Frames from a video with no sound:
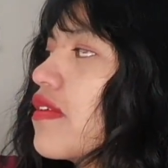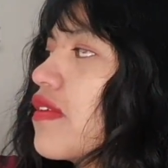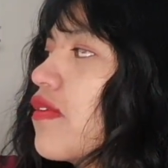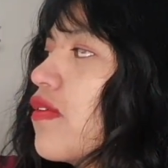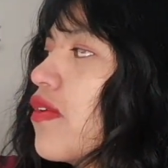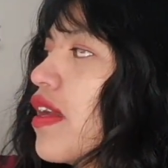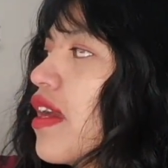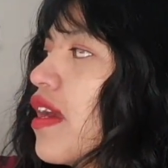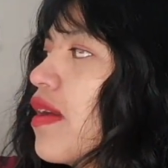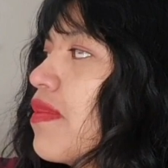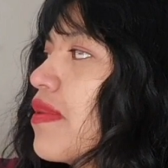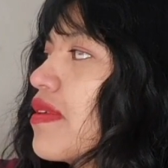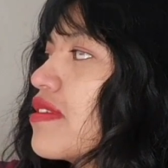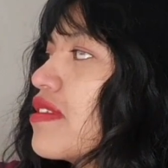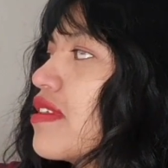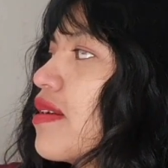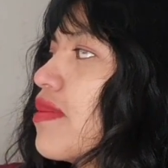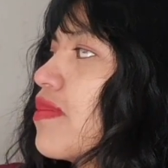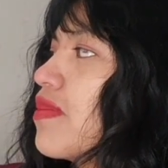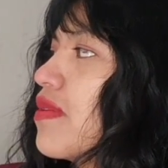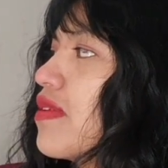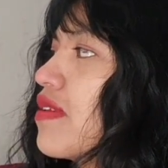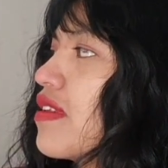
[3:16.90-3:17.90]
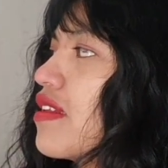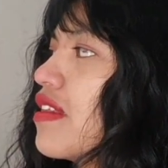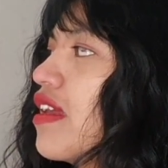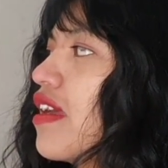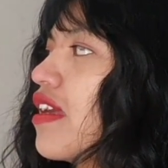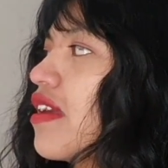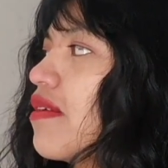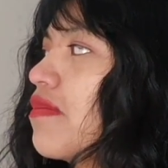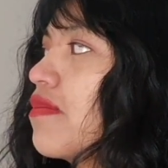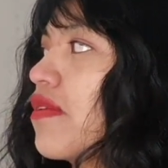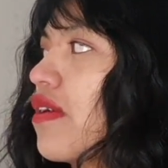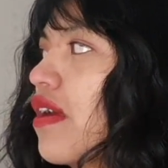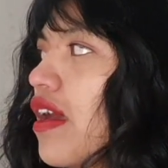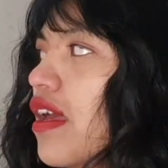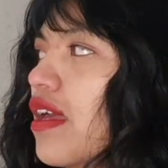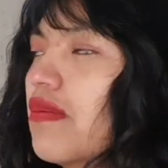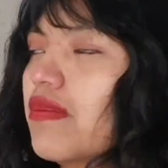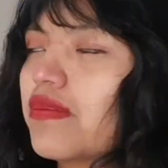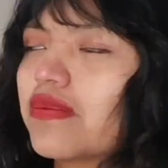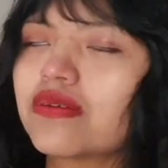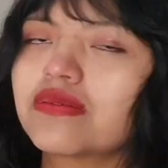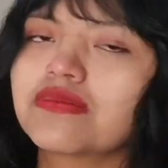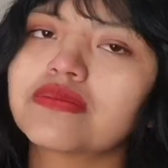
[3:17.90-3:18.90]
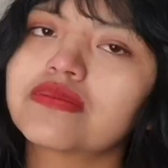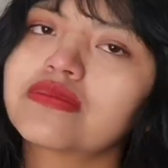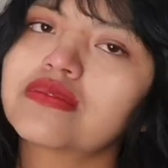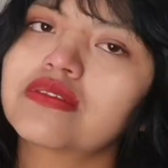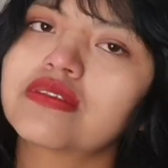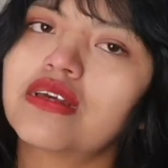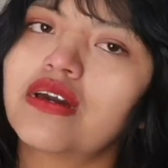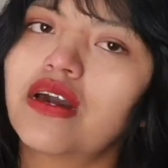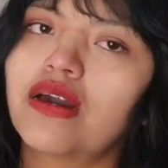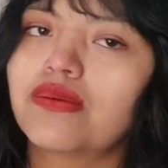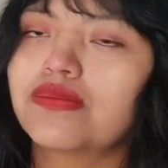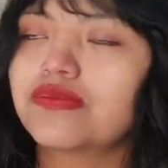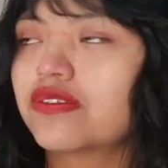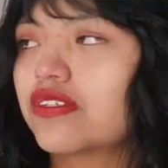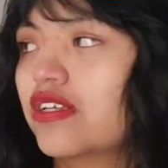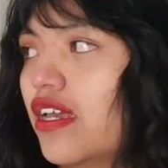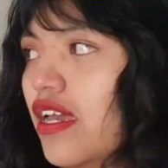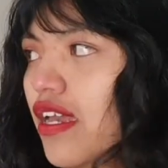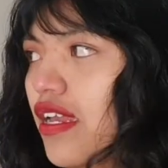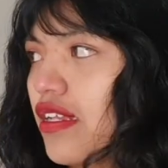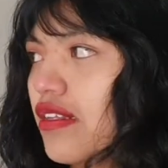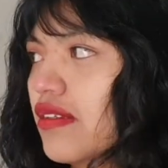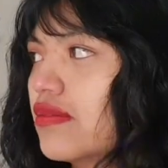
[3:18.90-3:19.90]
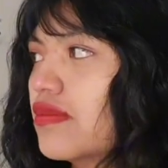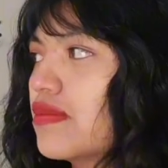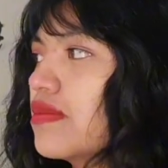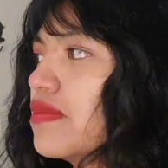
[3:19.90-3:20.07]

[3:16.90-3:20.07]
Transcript: We have examples like bribe, obtain.